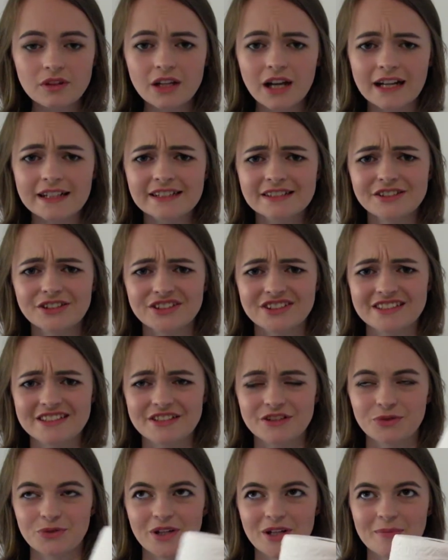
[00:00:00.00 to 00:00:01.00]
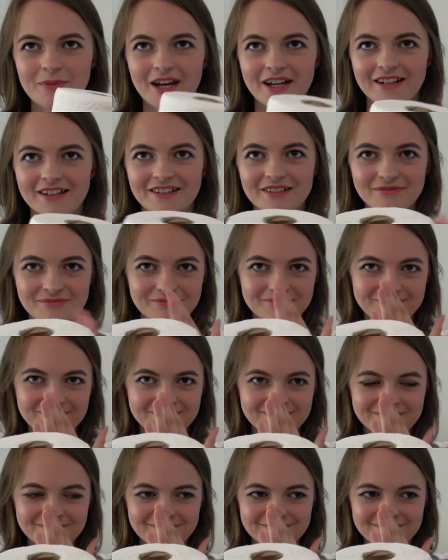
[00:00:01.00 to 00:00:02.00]
I need to sneeze really badly.
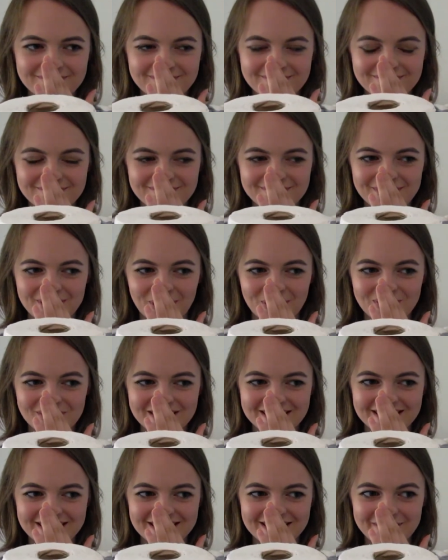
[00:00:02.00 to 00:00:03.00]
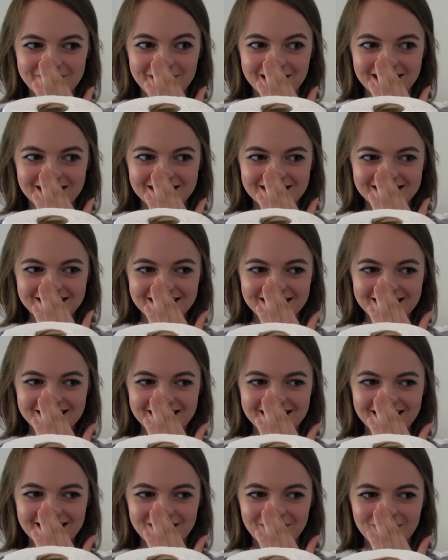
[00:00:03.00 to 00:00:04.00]
Don't sneeze, please.
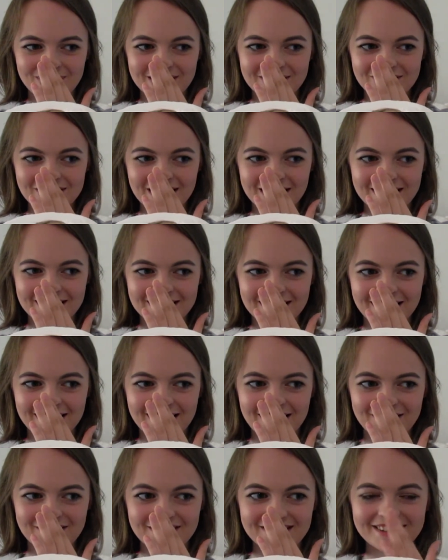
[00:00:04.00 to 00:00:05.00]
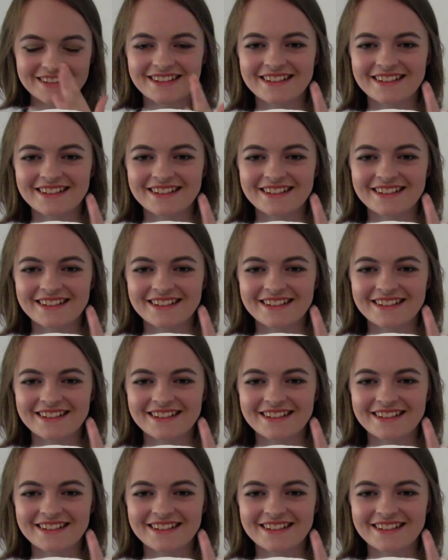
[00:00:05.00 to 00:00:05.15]
I don't want to have to edit that out.